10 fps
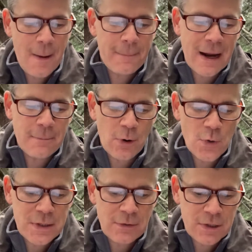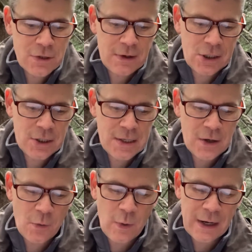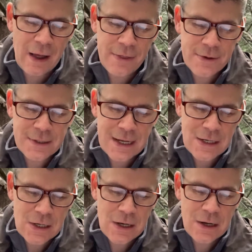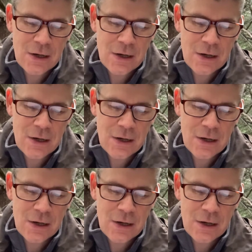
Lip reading: by imposing restrictions on what others can